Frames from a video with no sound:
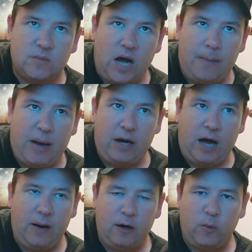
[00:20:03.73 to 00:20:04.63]

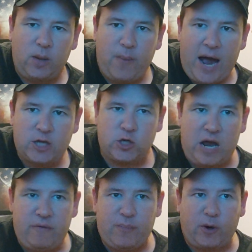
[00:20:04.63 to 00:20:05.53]
I don't want to bash
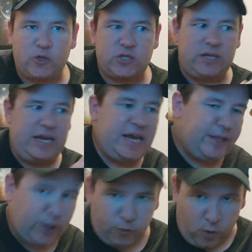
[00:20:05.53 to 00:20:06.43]
every person
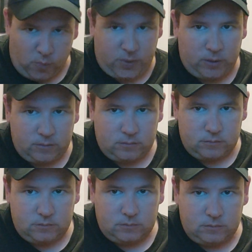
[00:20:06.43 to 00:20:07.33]
in the group
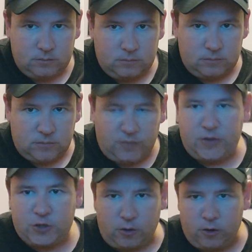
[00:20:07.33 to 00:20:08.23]
of
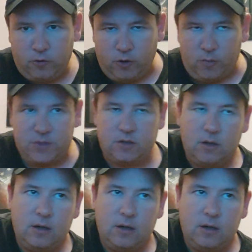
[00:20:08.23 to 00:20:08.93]
these certain groups.